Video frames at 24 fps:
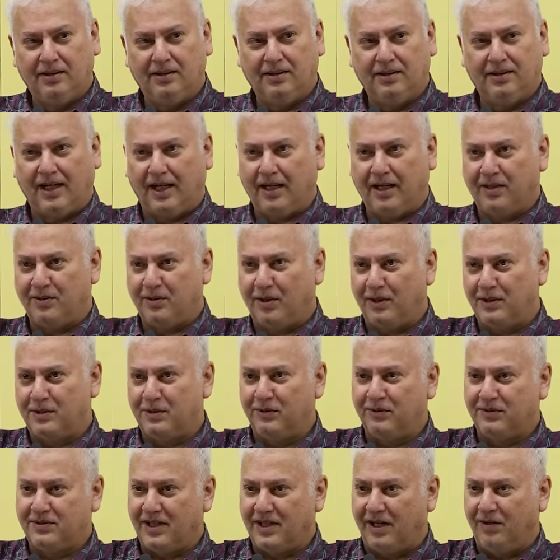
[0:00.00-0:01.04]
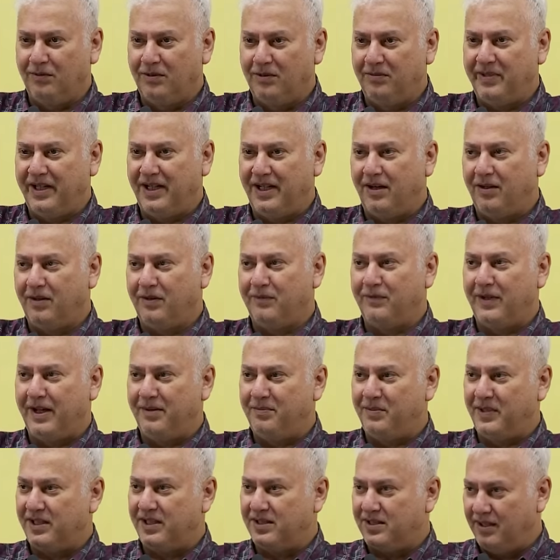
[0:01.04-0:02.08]
That is also sound made out of
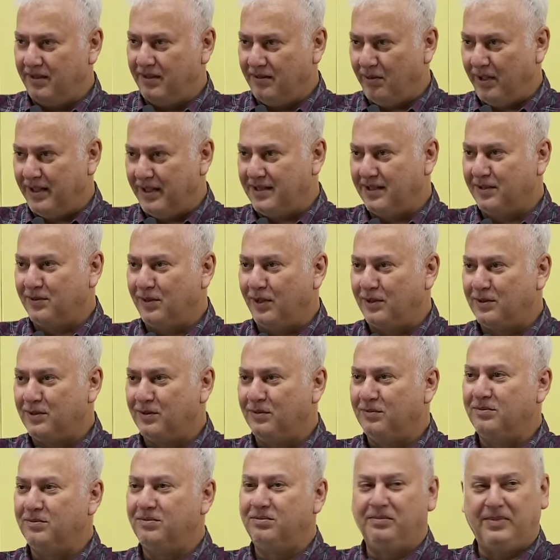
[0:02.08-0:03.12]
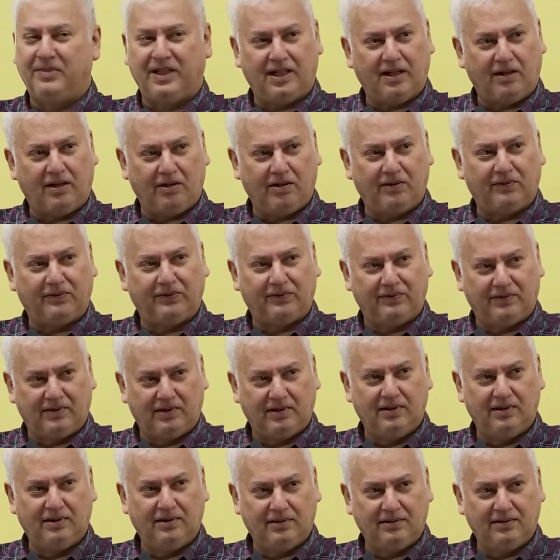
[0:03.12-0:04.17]
vibration. Noise is also made out of
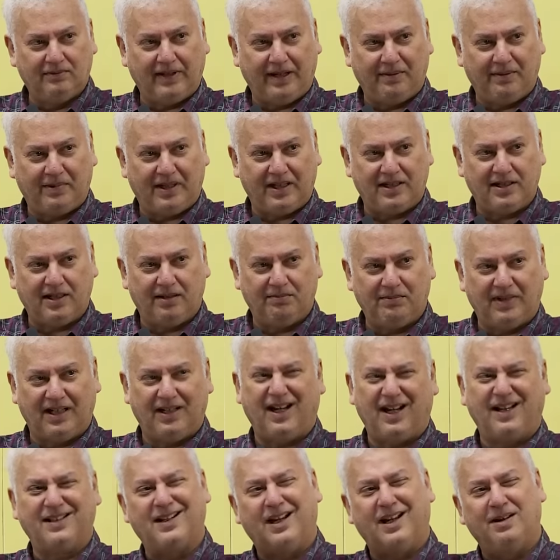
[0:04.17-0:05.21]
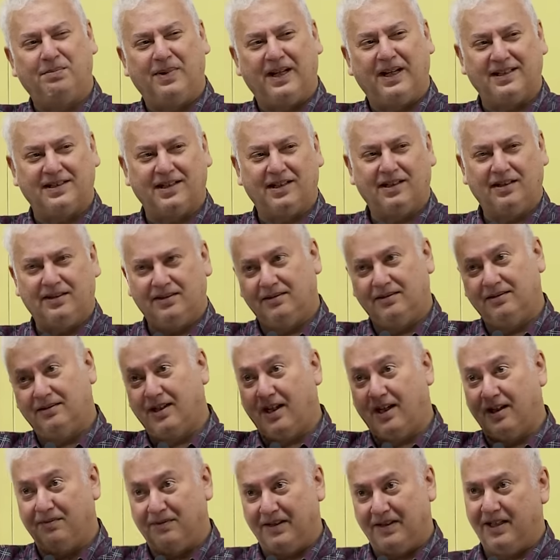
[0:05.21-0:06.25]
vibration, but that's unpleasant. The
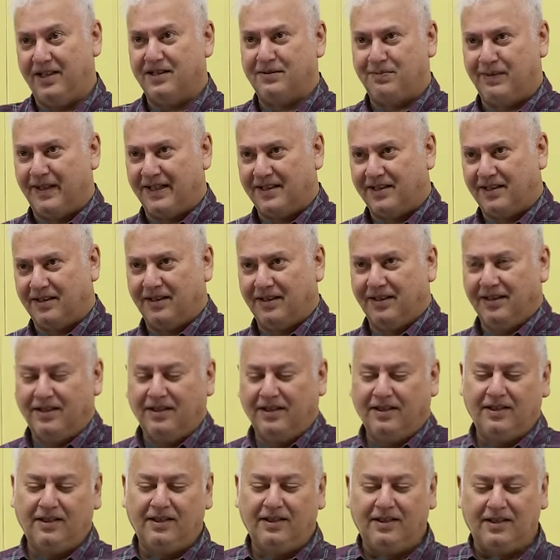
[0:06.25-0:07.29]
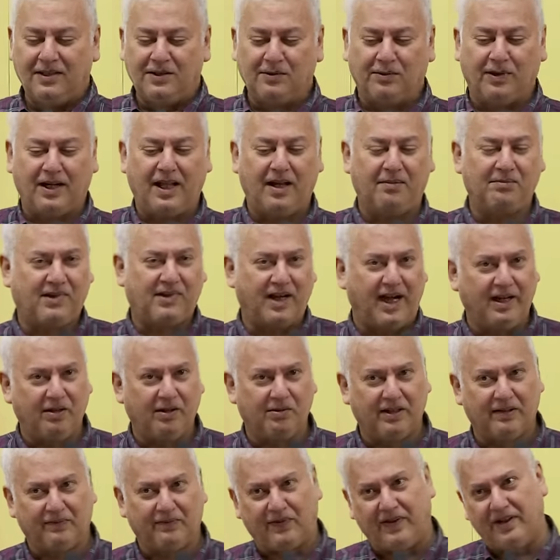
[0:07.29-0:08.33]
other one is pleasant. So what I'm trying to
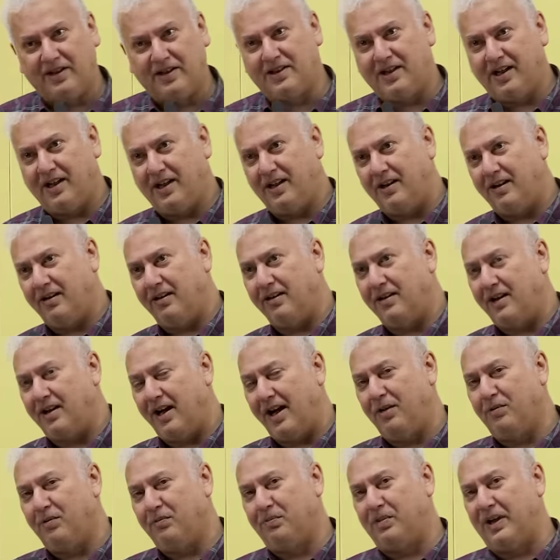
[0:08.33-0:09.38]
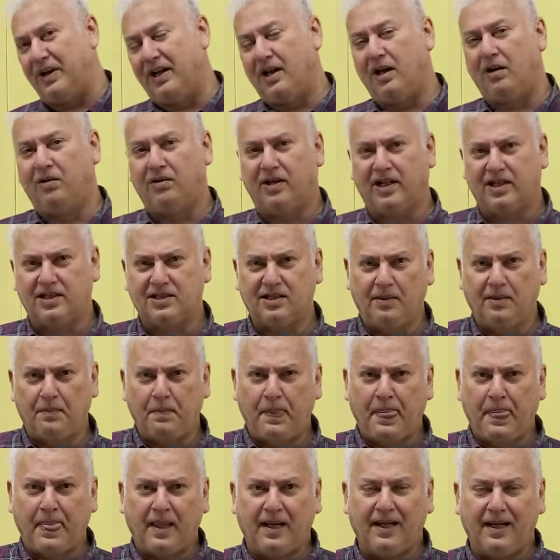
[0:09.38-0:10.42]
differentiate and trying to bring out is,
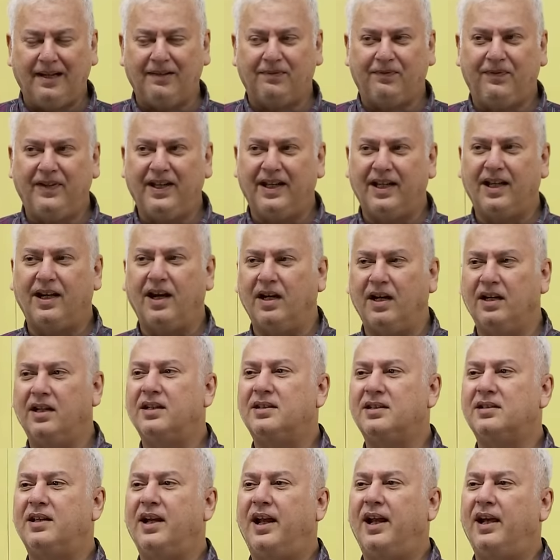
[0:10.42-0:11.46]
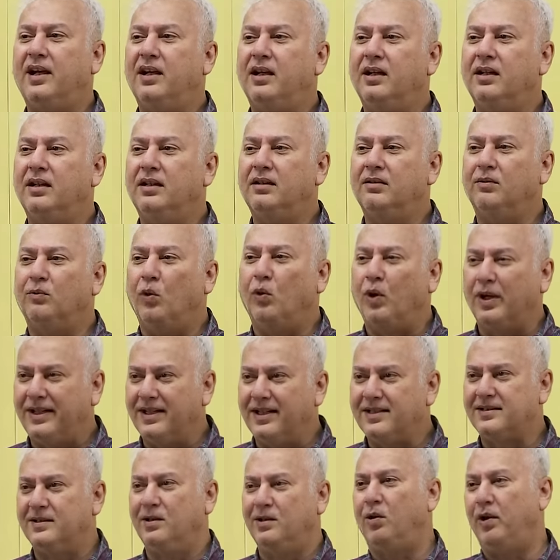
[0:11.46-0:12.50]
if we can understand what
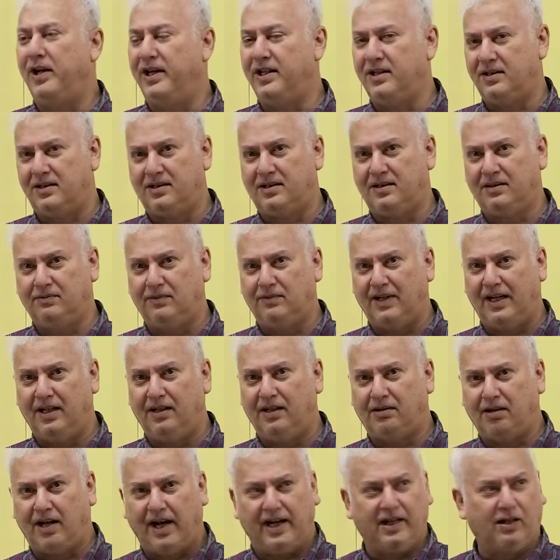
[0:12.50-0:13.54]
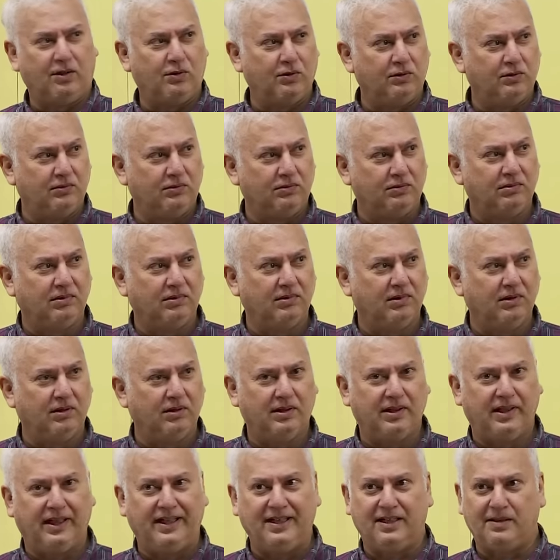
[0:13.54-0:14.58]
is noise while trying to
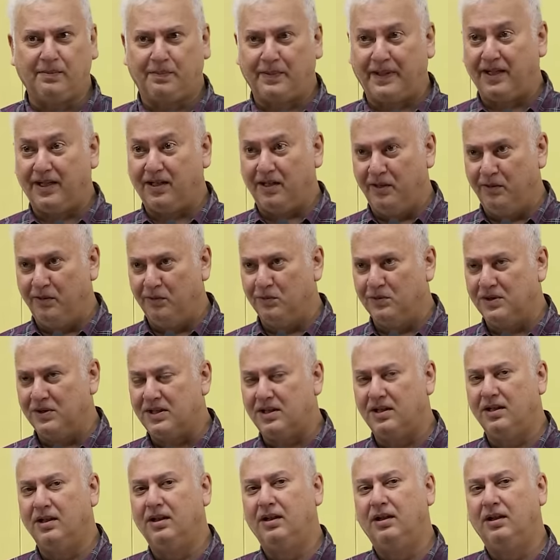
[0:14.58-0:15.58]
interpret news